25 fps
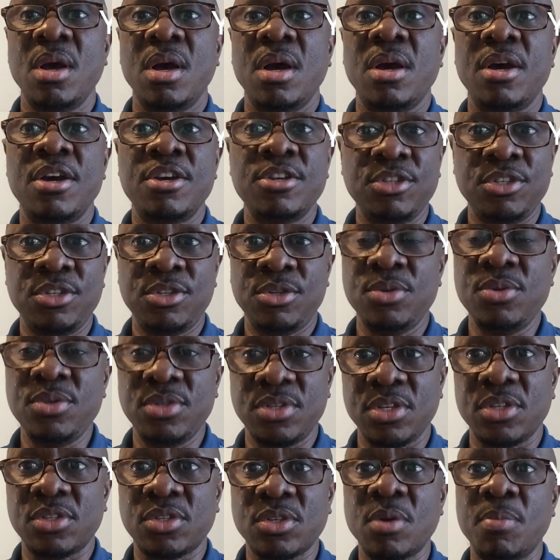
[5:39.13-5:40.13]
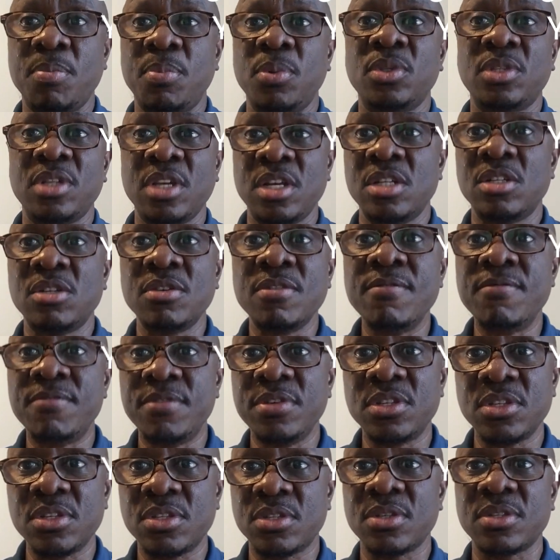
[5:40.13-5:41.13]
uh, users or potential
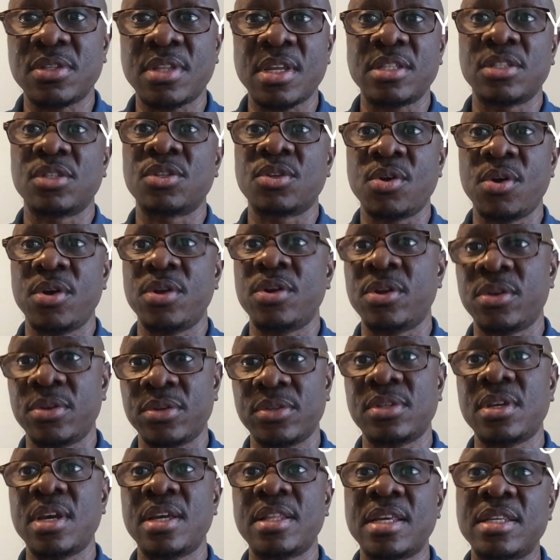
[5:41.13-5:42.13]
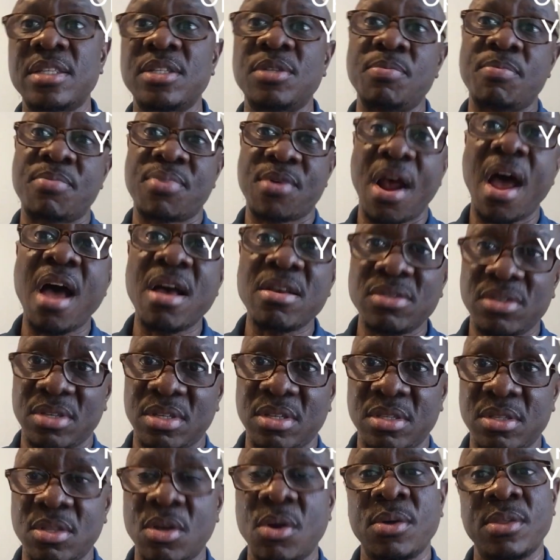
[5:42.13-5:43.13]
visitors that is going on your site, that is
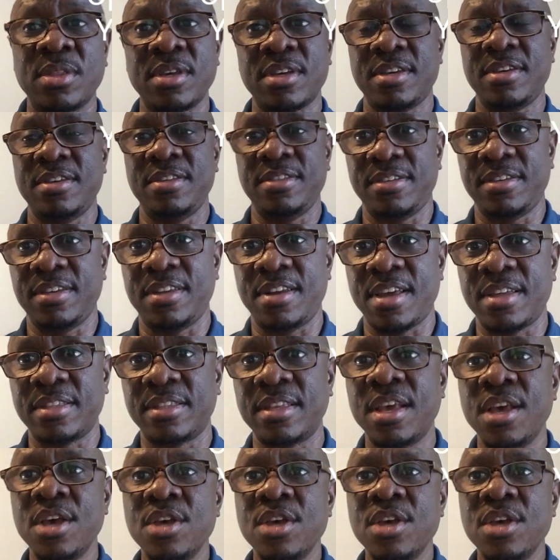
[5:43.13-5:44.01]
browsing on the internet.